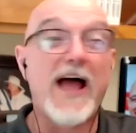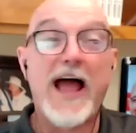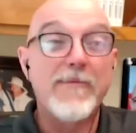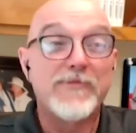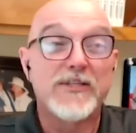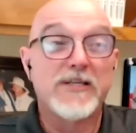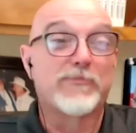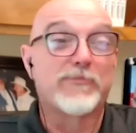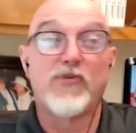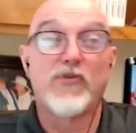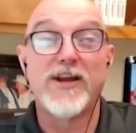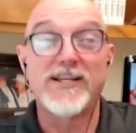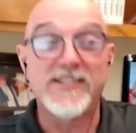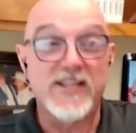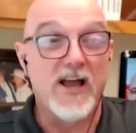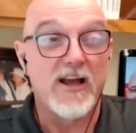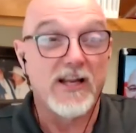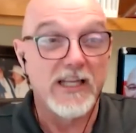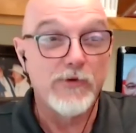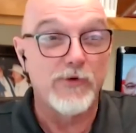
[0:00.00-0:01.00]
I'm
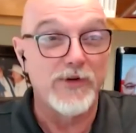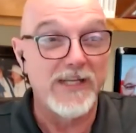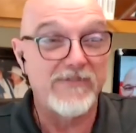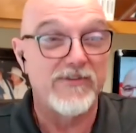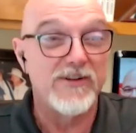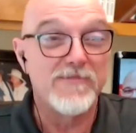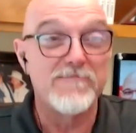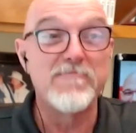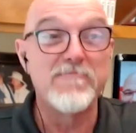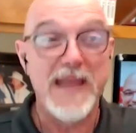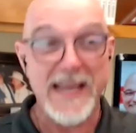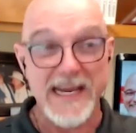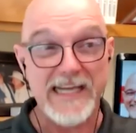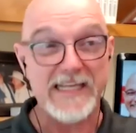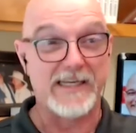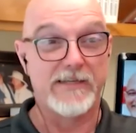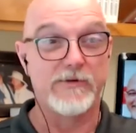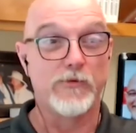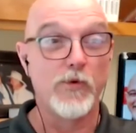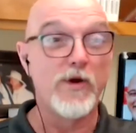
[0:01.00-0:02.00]
surprised Hollywood even
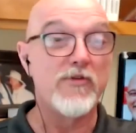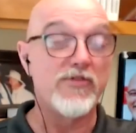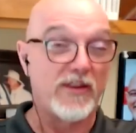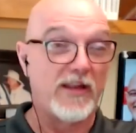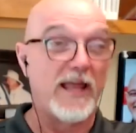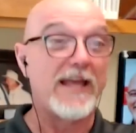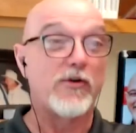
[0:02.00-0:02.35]
made it with